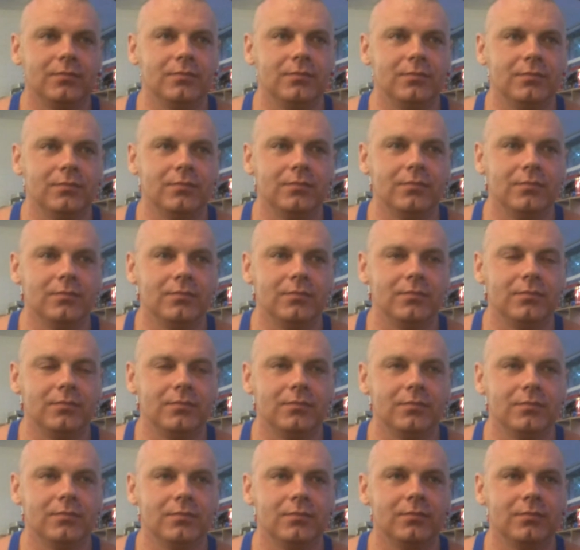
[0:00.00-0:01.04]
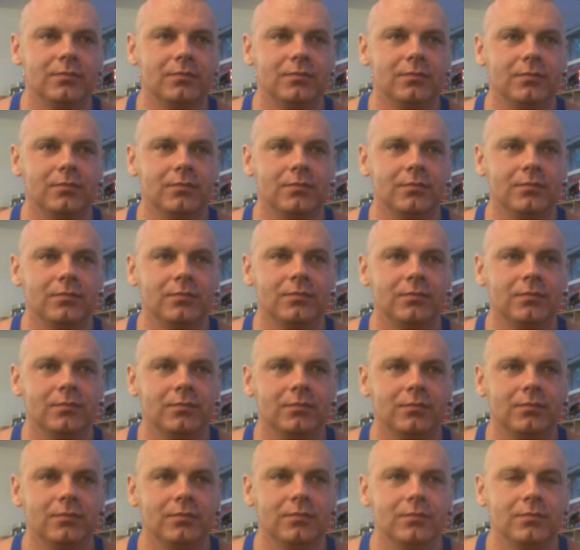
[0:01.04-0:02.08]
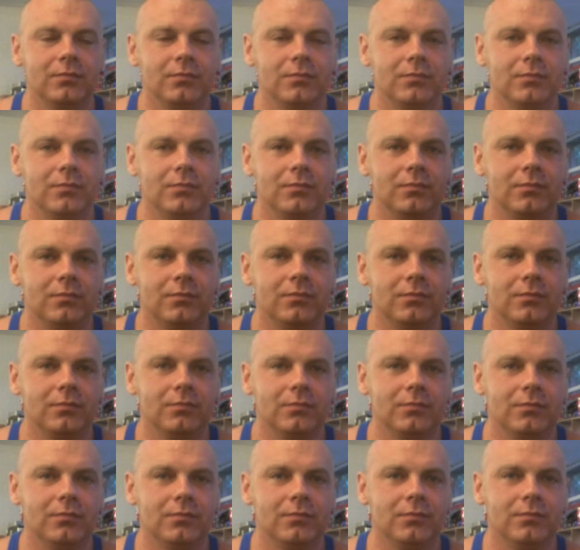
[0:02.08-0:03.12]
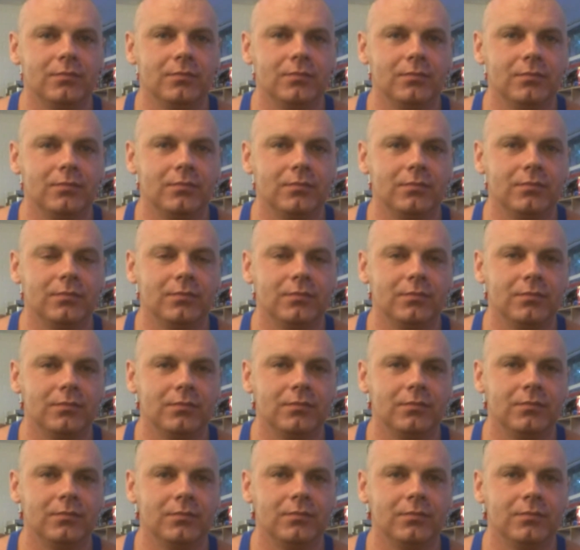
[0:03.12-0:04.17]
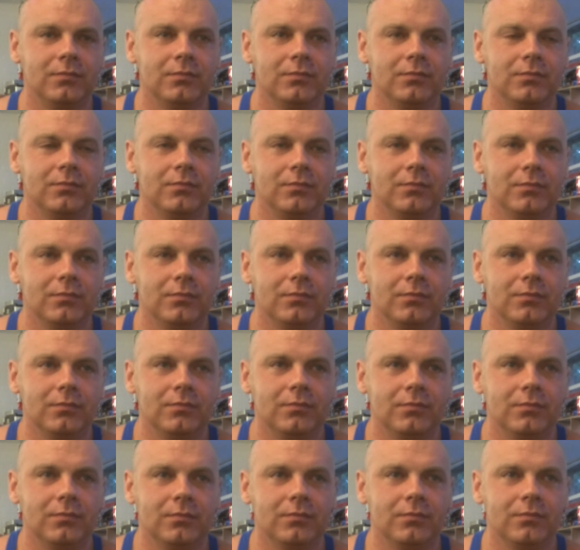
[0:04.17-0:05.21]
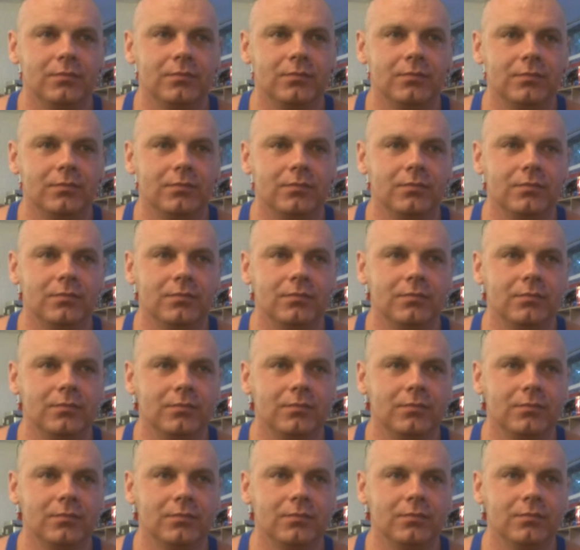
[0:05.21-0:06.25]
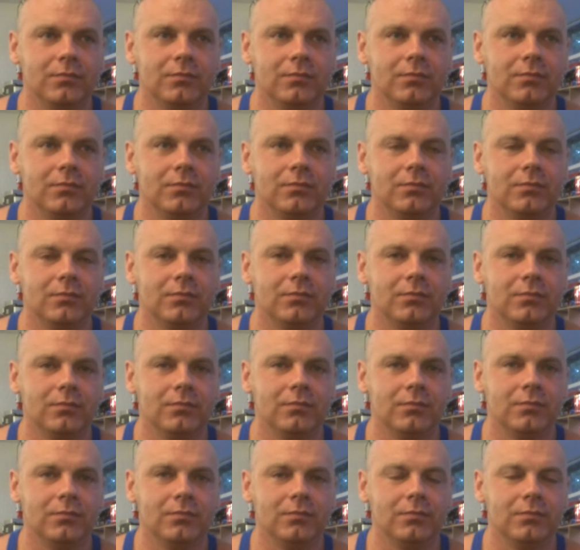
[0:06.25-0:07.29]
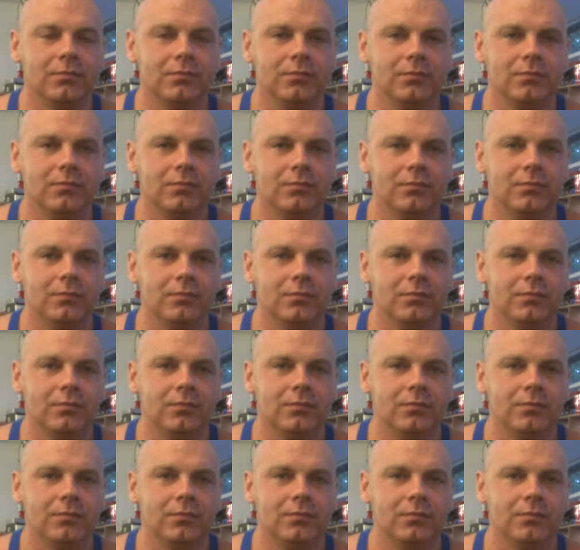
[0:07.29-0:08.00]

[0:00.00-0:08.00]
No words are spoken by the person on screen.